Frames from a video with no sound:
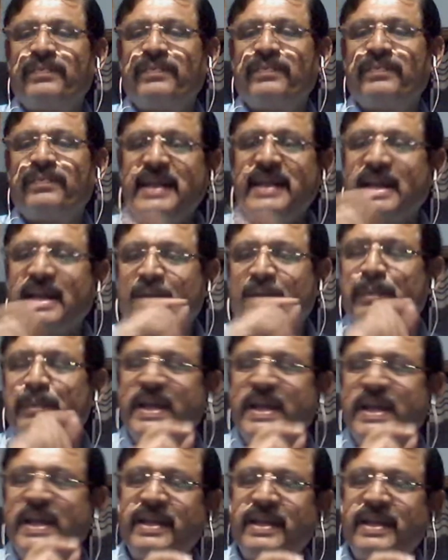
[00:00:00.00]
Then an
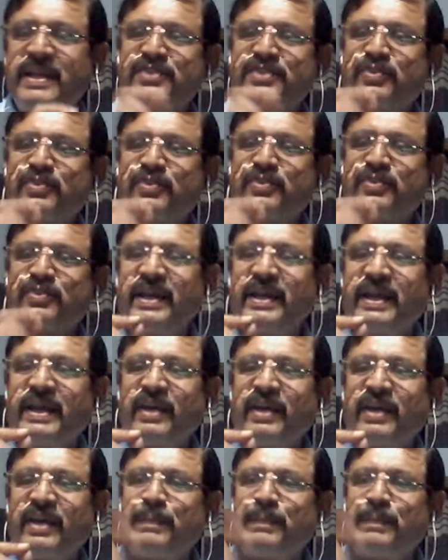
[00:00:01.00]
applicant has to pay
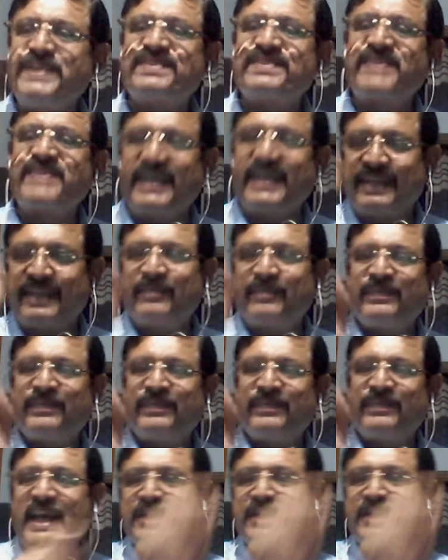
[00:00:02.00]
rupees 10
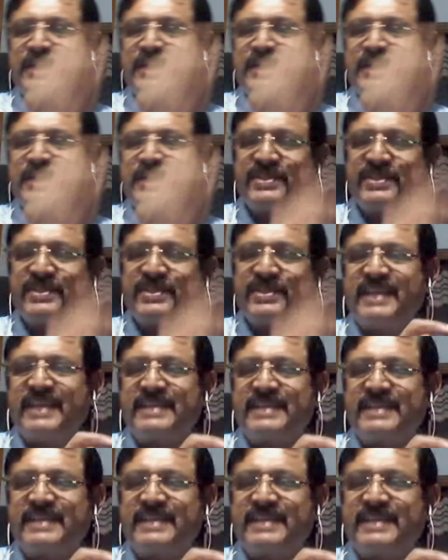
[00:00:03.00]
as per section
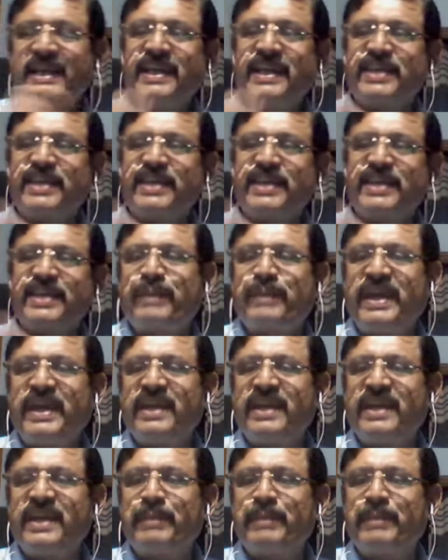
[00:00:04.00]
6. He has to pay
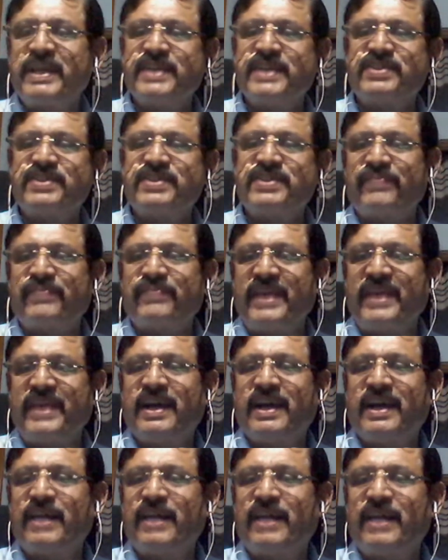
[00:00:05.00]
an application fee
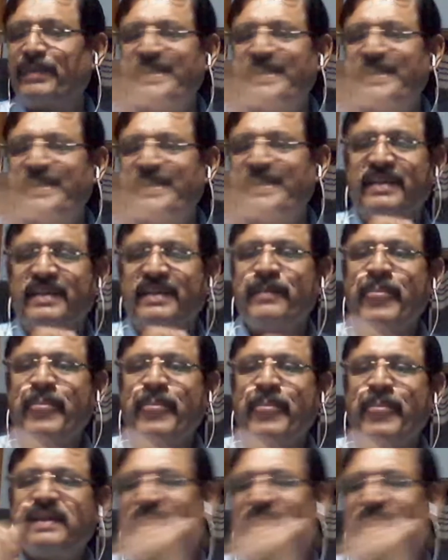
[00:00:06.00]
of rupees 10.
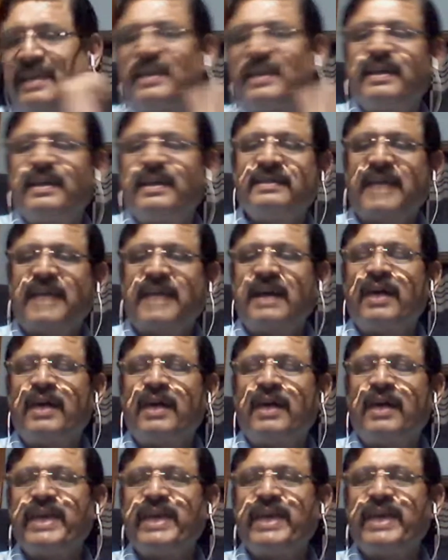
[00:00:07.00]
Then
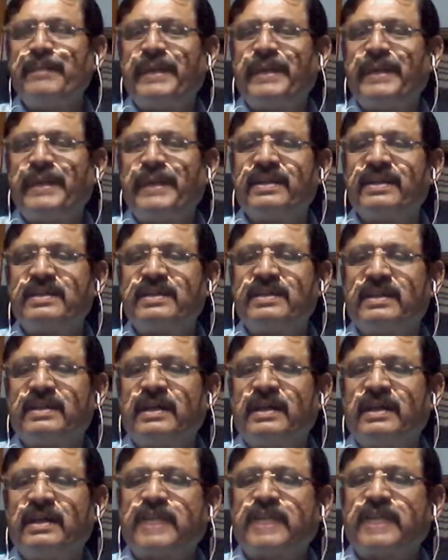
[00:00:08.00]
how can he pay that
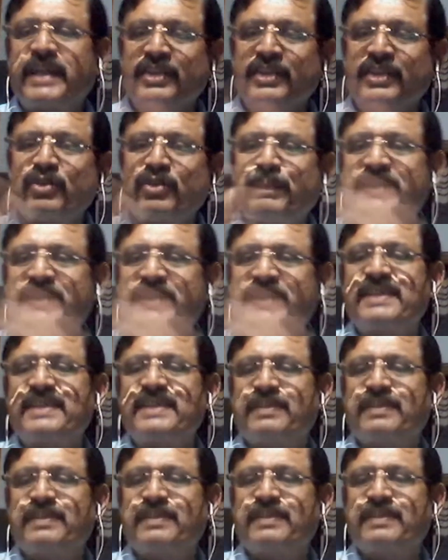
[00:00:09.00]
10 rupees
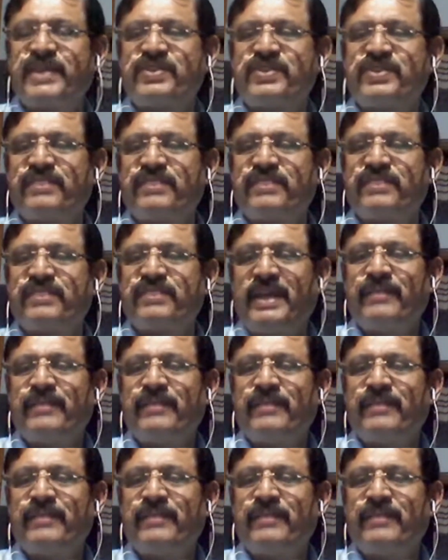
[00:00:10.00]
as application fee?